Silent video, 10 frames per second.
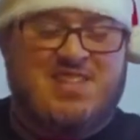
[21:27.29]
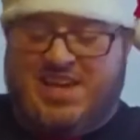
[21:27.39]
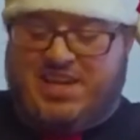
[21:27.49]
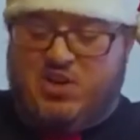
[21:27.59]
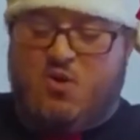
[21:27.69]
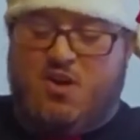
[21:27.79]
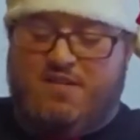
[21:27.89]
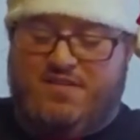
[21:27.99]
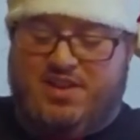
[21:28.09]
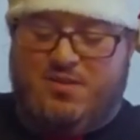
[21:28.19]
like you are
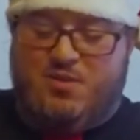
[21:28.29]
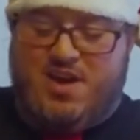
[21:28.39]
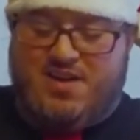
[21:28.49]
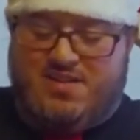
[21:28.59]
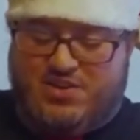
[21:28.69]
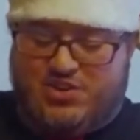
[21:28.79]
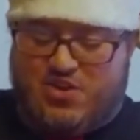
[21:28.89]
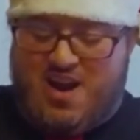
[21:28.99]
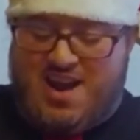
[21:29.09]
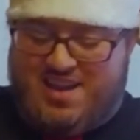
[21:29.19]
a villain without even
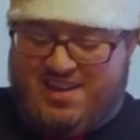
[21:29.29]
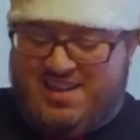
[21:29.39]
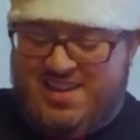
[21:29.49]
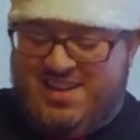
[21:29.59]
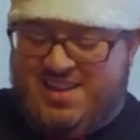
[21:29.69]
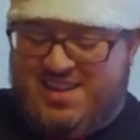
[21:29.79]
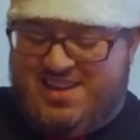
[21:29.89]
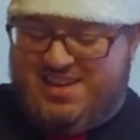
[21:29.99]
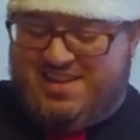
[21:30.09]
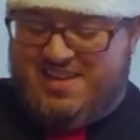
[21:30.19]
trying. Yeah, for
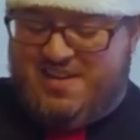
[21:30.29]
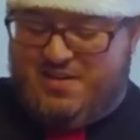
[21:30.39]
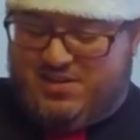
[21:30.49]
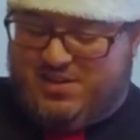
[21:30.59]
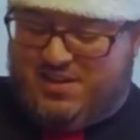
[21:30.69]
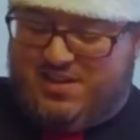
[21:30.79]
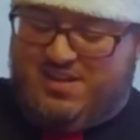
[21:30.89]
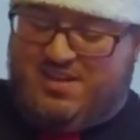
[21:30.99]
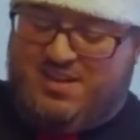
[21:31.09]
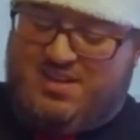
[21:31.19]
real. you know, so
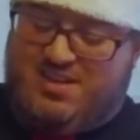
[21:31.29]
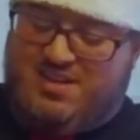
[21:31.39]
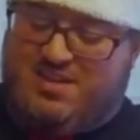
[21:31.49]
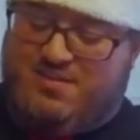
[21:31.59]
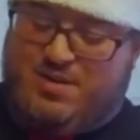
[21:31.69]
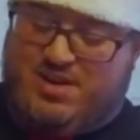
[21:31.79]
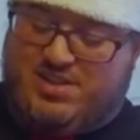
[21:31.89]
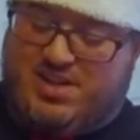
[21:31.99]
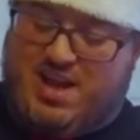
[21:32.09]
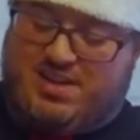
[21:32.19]
the the
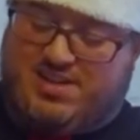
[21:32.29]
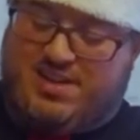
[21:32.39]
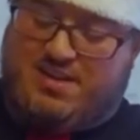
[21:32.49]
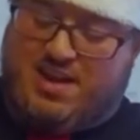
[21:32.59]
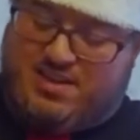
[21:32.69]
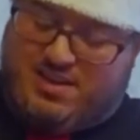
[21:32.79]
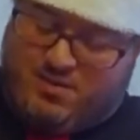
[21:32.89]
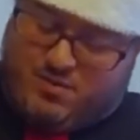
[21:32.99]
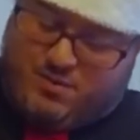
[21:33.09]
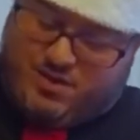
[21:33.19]
British accent I
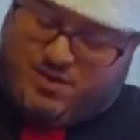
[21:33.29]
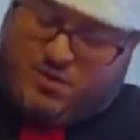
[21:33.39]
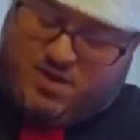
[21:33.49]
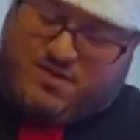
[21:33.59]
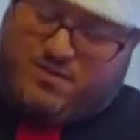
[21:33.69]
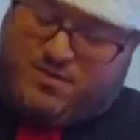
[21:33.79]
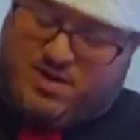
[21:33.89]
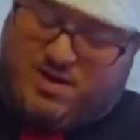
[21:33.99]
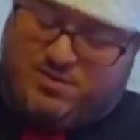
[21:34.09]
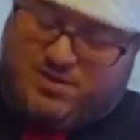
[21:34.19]
think would really work for
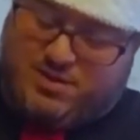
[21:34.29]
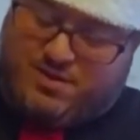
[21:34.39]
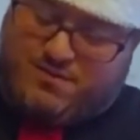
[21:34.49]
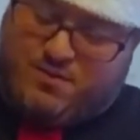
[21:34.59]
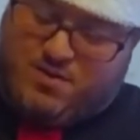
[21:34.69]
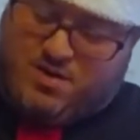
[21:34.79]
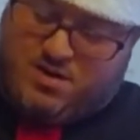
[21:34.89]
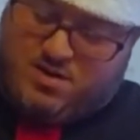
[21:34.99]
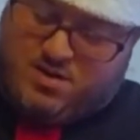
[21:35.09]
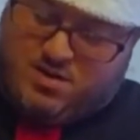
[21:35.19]
what I was looking for.